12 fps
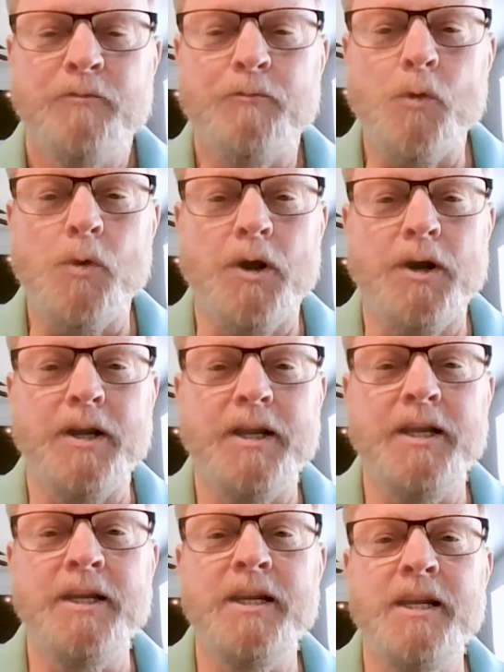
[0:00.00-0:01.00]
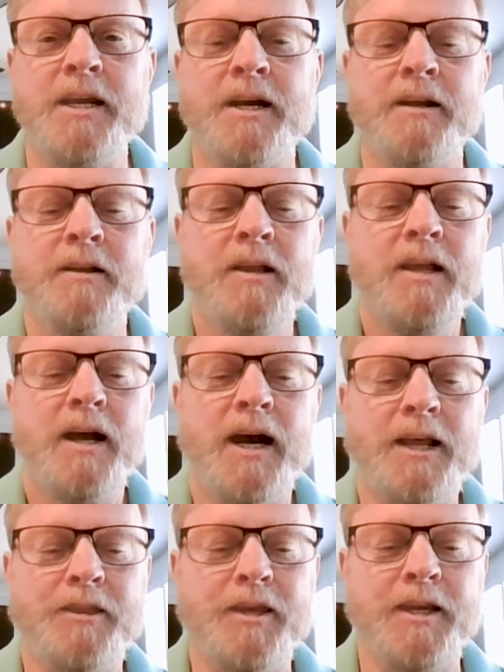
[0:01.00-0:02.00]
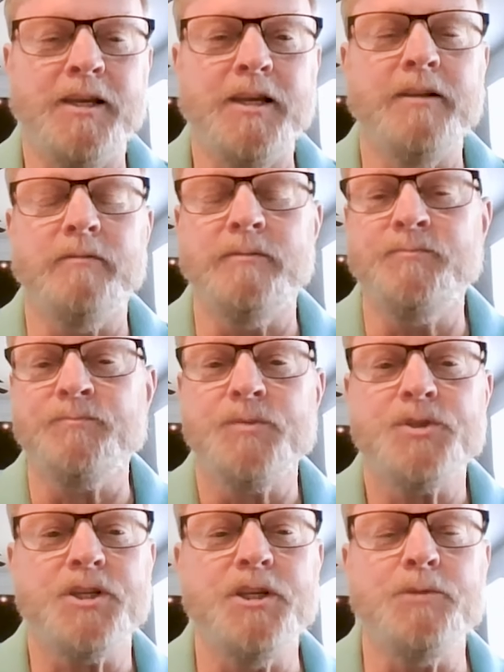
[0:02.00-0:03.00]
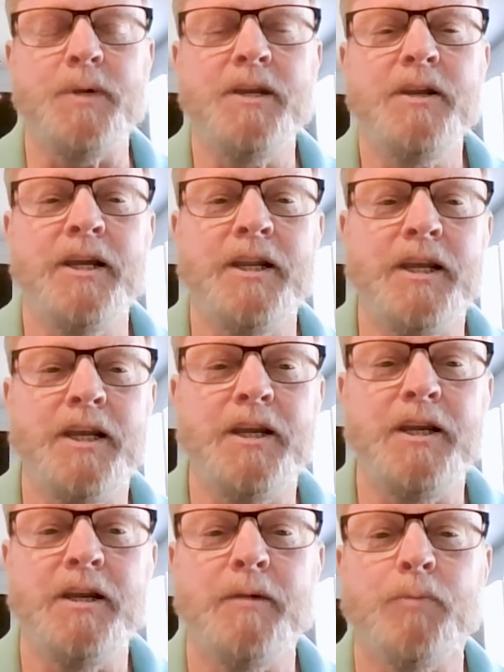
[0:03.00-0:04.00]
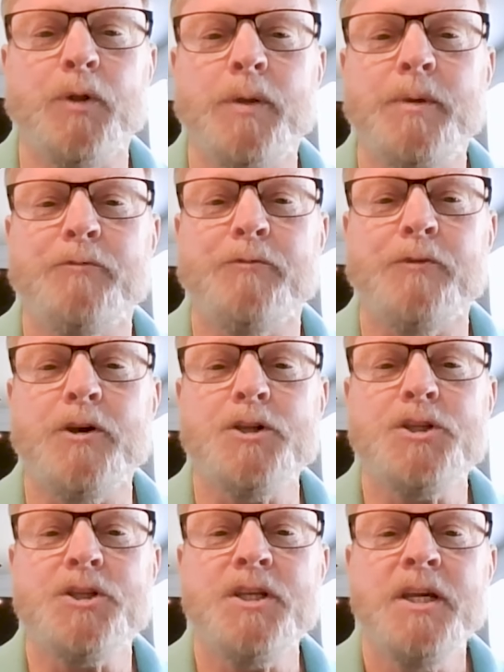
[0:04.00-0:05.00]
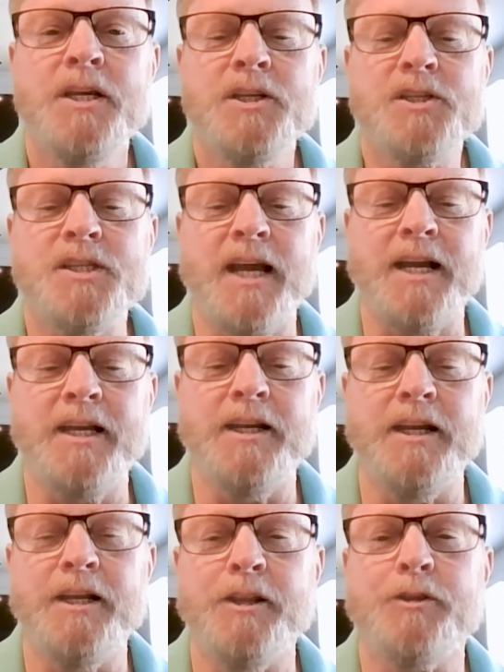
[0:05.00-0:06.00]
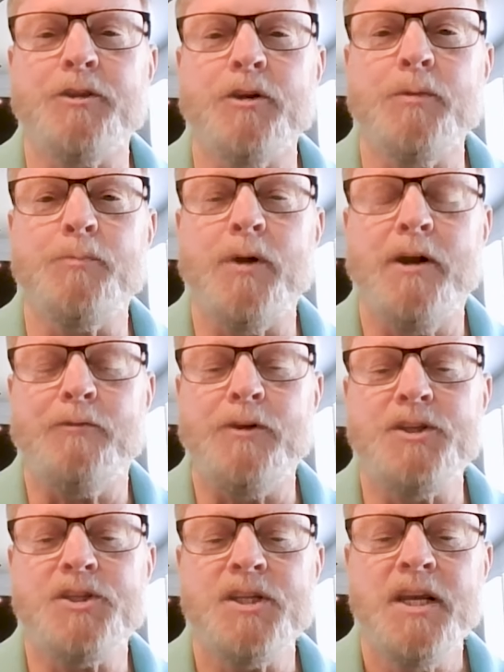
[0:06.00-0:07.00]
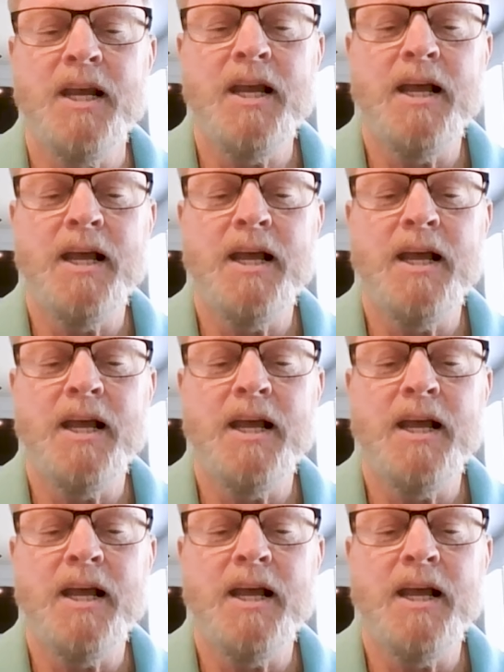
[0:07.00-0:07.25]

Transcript: For India, I think it, excuse me, in the employment first, second, and third preference,